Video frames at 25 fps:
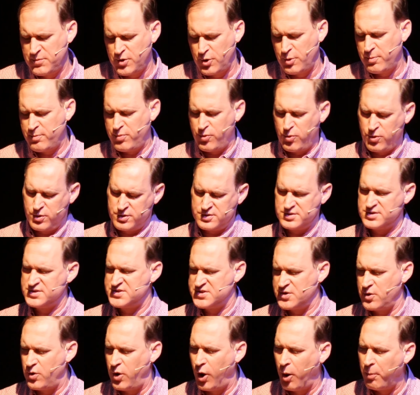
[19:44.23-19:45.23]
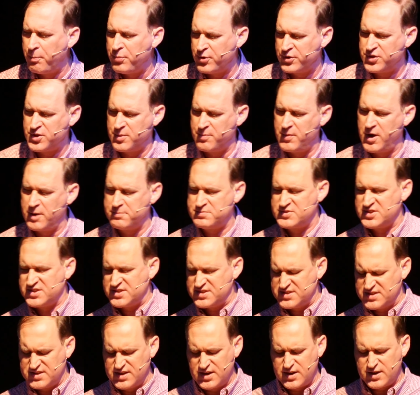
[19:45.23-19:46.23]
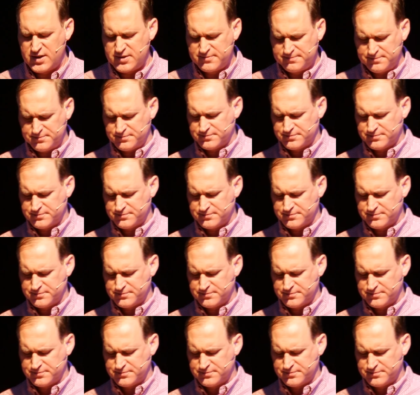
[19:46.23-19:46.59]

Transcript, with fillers: They're important, so I'll put them up to see.